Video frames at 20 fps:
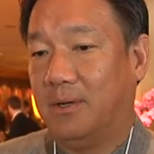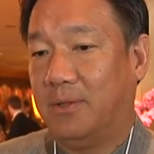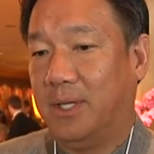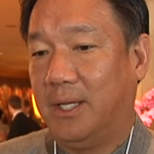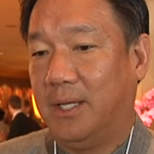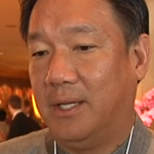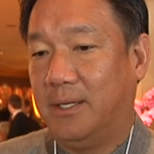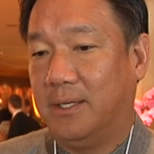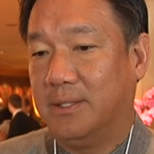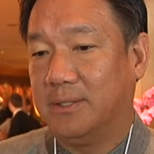
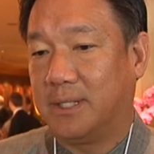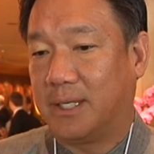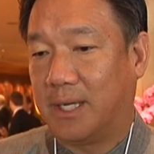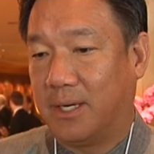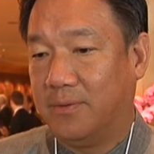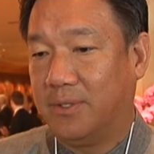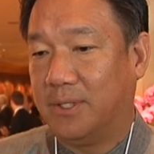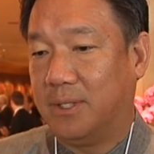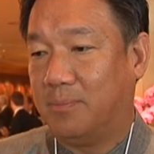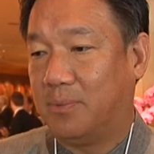the
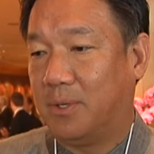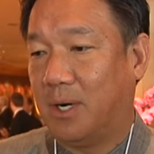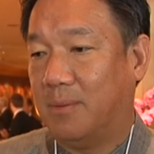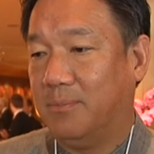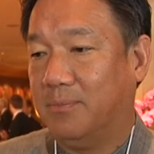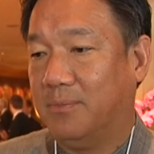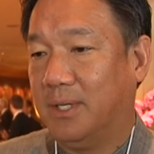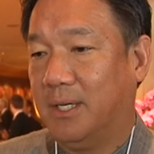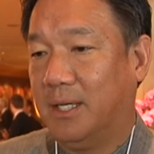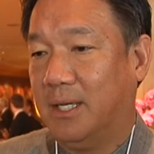security
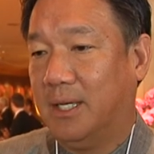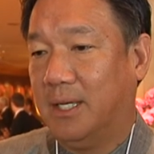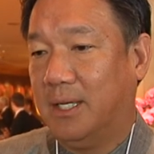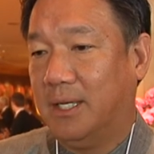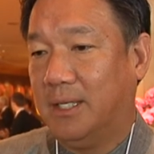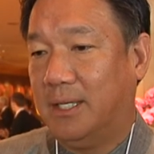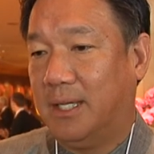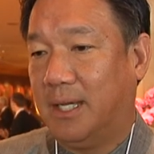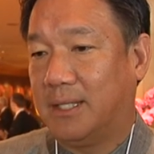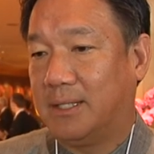problem
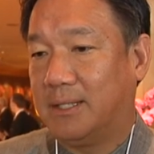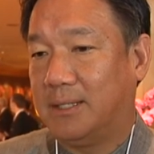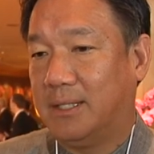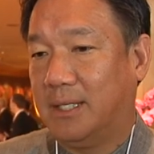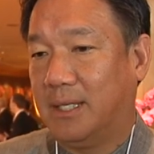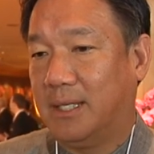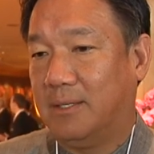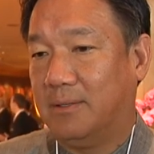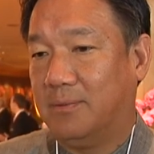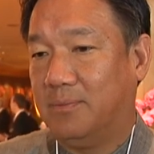that
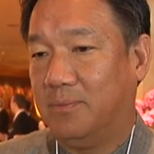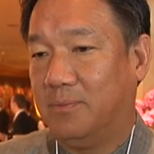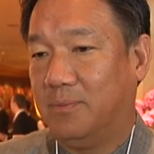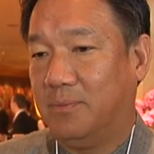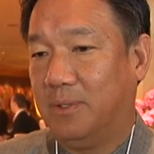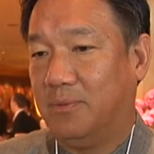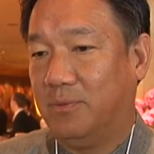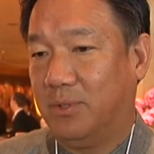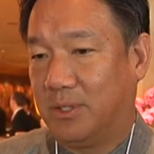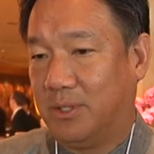
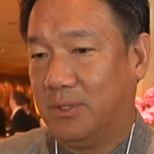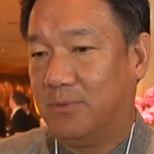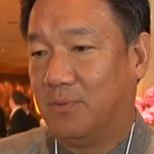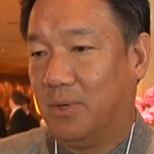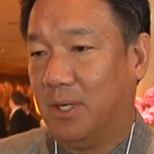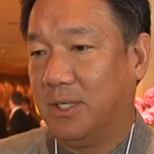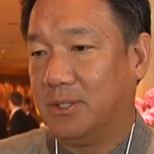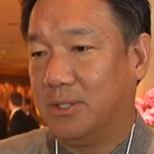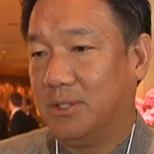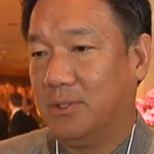we would
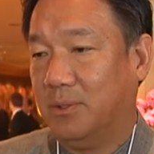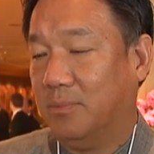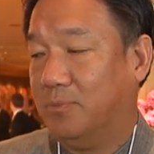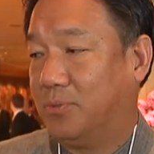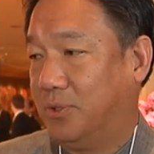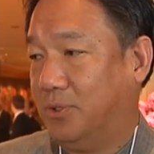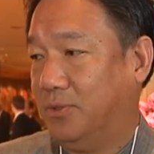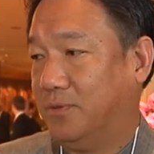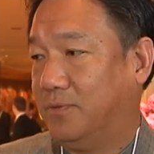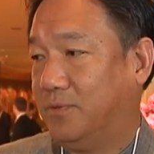want to
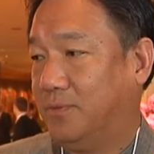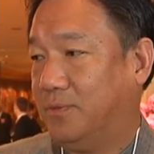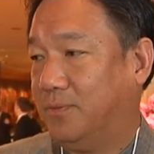improve.